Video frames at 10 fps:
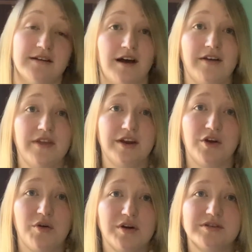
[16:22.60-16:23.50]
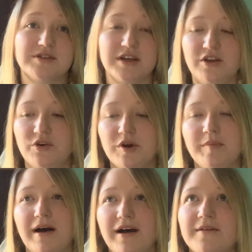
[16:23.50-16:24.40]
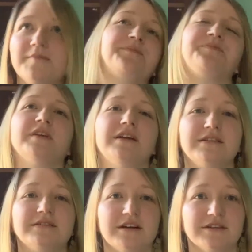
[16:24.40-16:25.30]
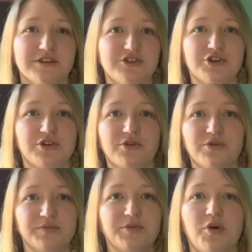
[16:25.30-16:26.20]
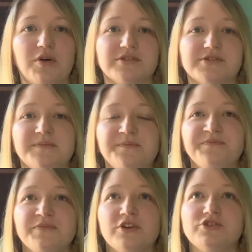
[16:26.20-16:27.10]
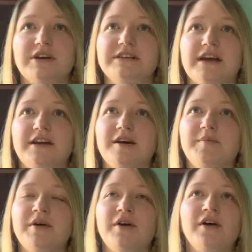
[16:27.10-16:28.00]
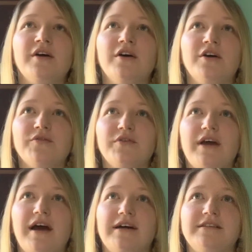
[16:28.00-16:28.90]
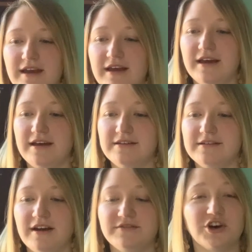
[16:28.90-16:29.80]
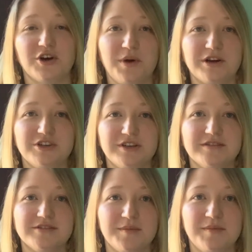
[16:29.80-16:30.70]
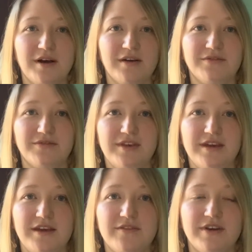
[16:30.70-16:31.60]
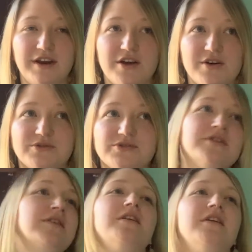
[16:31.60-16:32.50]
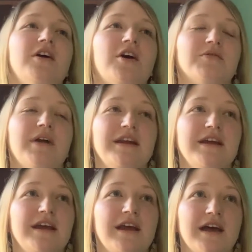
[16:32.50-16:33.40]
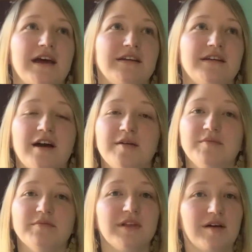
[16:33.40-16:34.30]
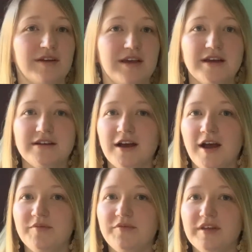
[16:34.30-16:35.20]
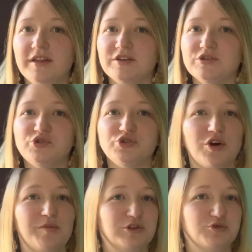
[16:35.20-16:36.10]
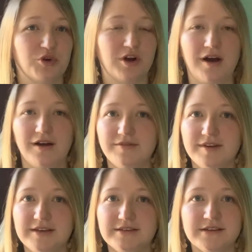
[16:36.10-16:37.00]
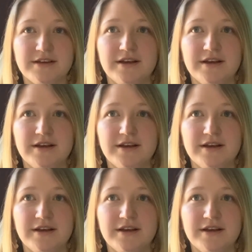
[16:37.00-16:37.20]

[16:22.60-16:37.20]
an online course that you could buy, a digital course. So I signed up for that, and I've started watching some of the videos already, and I'm loving it. I'm feeling so much more confident